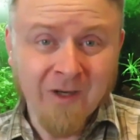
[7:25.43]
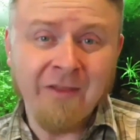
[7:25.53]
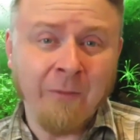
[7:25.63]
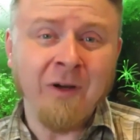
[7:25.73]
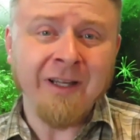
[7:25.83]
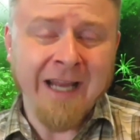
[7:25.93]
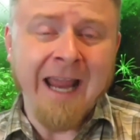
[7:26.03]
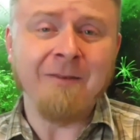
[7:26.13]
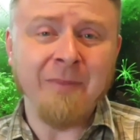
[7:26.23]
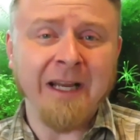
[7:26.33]
they really
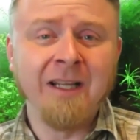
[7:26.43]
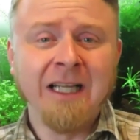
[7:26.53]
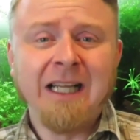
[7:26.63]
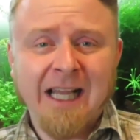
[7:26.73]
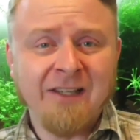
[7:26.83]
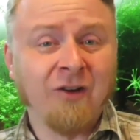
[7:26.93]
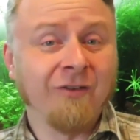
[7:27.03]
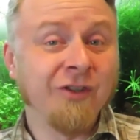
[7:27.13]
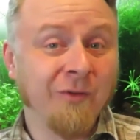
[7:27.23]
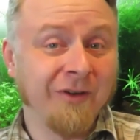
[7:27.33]
can be, as
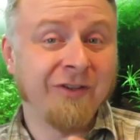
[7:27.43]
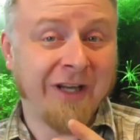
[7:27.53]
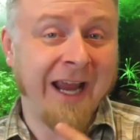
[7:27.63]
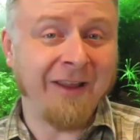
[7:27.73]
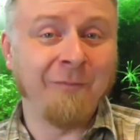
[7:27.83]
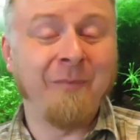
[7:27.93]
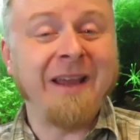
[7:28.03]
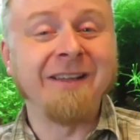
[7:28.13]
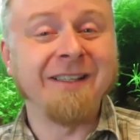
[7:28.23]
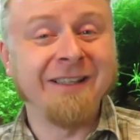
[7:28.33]
long as you understand
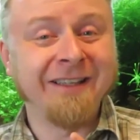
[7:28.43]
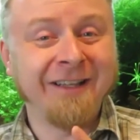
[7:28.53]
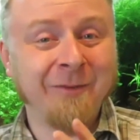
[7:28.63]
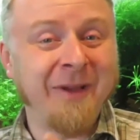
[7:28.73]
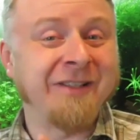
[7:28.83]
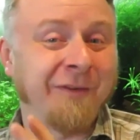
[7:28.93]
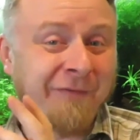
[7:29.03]
the basic